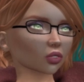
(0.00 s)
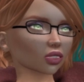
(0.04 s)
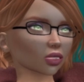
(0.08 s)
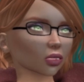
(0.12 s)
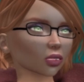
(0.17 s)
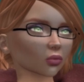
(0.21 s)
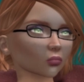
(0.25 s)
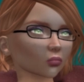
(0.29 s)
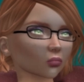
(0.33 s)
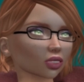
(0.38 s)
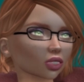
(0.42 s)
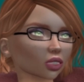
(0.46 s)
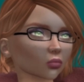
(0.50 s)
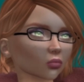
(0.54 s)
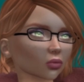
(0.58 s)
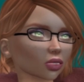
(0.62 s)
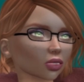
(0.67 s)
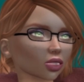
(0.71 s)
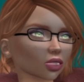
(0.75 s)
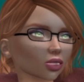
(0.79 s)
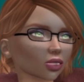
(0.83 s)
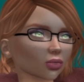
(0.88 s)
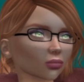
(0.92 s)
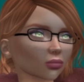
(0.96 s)
prescription
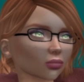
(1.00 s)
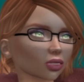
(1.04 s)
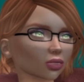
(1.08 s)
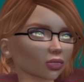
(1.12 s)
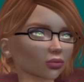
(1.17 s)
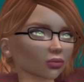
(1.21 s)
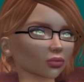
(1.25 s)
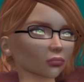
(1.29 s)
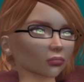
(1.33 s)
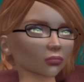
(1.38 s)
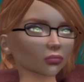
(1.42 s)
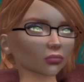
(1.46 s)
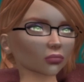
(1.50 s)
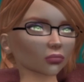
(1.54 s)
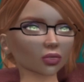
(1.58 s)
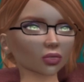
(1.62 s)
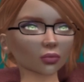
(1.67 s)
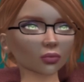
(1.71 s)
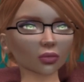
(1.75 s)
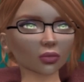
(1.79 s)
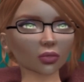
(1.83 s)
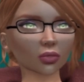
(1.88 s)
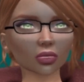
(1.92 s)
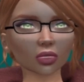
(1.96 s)
has gotten
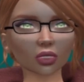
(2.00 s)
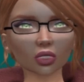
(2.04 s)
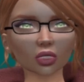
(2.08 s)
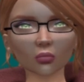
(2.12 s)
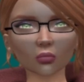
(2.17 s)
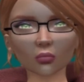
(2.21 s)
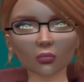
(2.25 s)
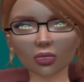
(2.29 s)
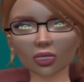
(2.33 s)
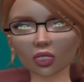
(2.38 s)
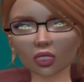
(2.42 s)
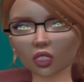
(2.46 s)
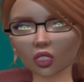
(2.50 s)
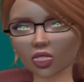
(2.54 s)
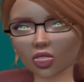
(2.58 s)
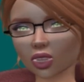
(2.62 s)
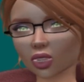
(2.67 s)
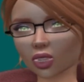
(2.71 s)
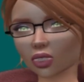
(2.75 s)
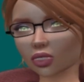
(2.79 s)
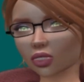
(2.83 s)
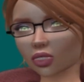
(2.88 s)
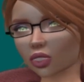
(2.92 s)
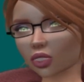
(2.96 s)
worse over the
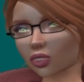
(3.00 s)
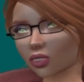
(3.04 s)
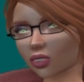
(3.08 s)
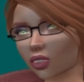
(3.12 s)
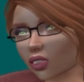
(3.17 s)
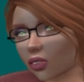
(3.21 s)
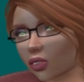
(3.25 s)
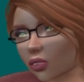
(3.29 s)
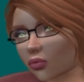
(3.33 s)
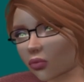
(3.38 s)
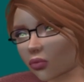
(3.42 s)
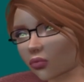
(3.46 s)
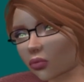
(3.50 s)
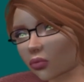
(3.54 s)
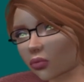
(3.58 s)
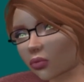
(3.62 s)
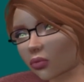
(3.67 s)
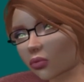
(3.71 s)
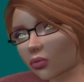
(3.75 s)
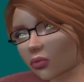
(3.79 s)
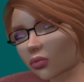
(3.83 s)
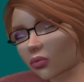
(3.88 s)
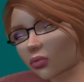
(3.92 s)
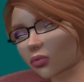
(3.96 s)
years, and
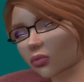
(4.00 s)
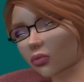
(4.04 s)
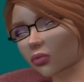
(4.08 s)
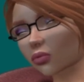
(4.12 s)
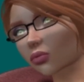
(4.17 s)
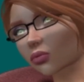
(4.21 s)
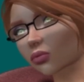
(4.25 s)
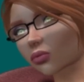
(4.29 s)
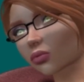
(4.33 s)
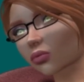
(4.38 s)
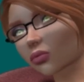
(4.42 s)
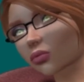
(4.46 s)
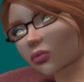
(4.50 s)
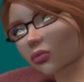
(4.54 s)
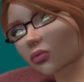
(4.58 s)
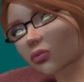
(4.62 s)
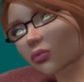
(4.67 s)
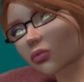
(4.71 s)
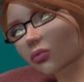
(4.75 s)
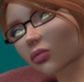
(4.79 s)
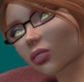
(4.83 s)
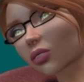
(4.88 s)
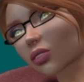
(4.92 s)
each time I get it